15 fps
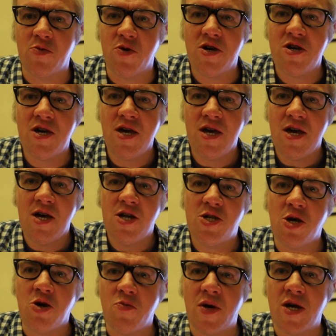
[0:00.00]
to be.
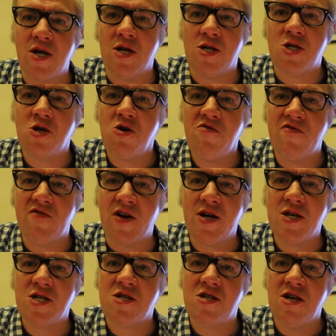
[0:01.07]
Don't make it too
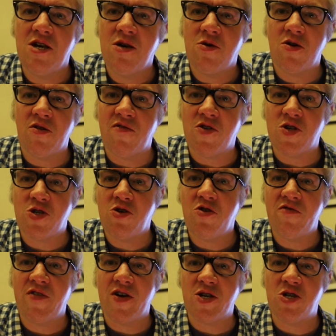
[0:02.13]
fast, because if it's
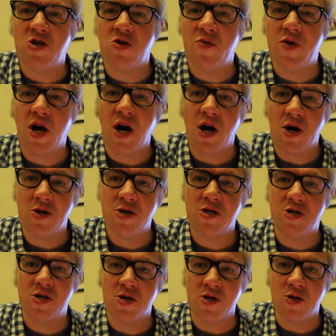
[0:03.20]
too fast it will be harder
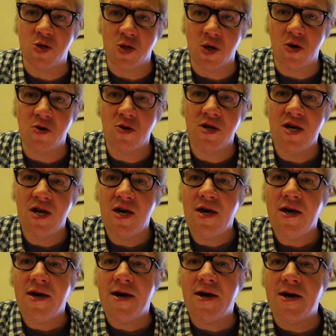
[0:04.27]
to control.
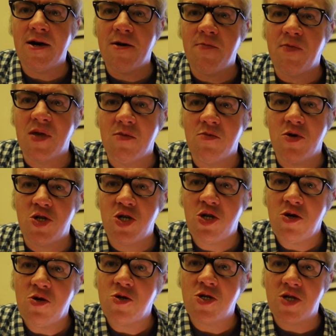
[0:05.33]
Um, but
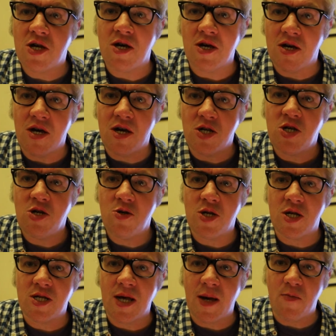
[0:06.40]
choose, uh, choose
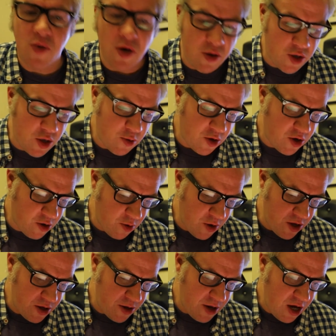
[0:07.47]
a tempo to work
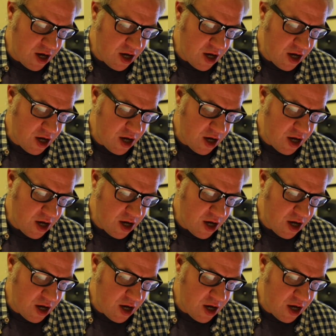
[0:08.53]
with.